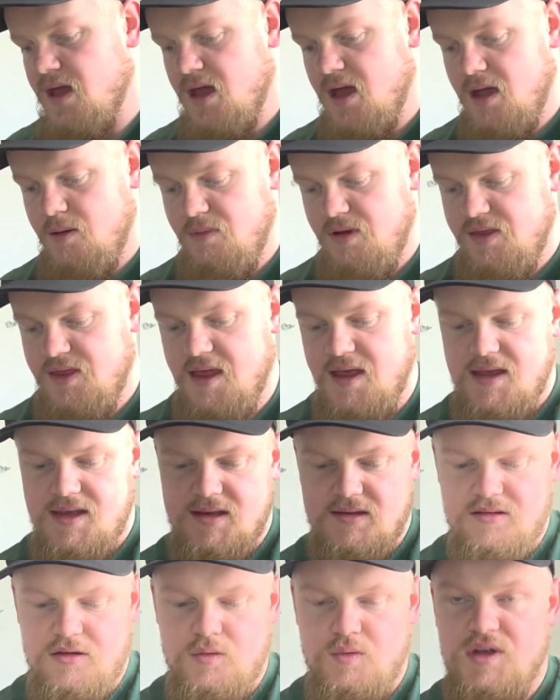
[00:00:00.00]
And that
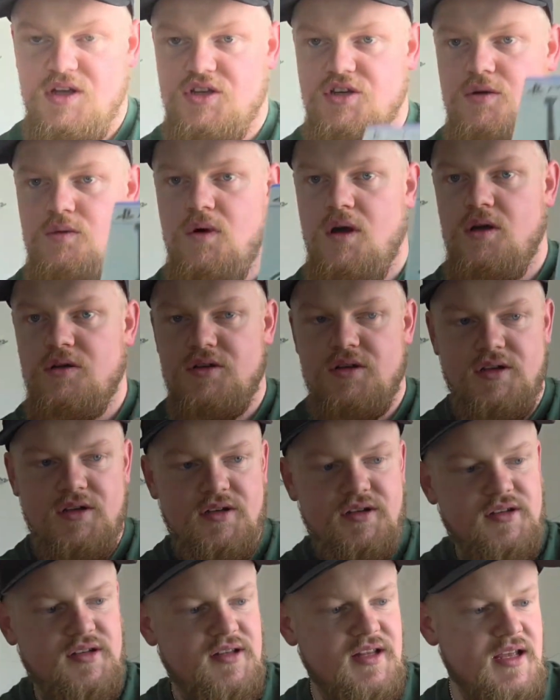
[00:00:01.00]
is The Witcher Wild
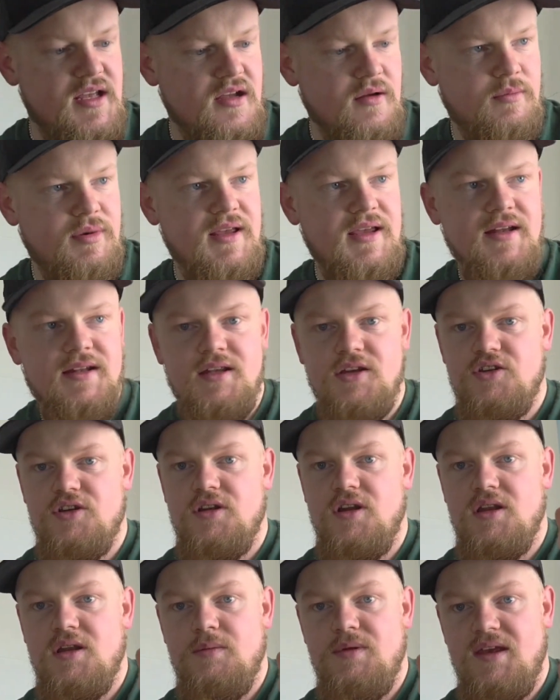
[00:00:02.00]
Hunt, the complete
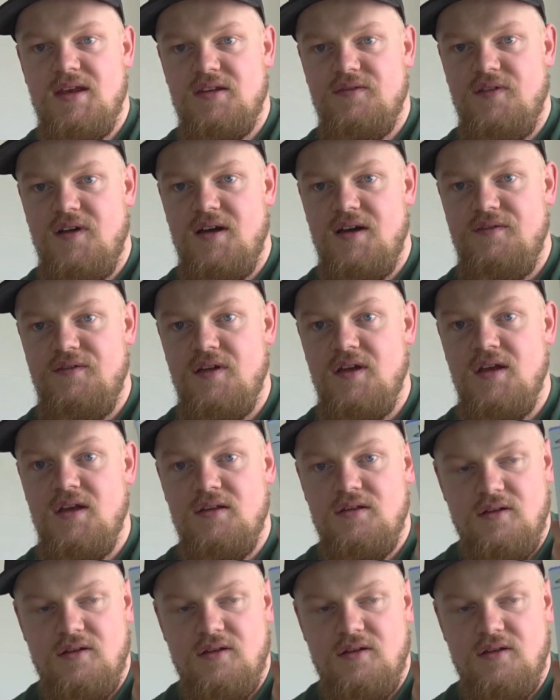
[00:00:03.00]
edition on the PS5.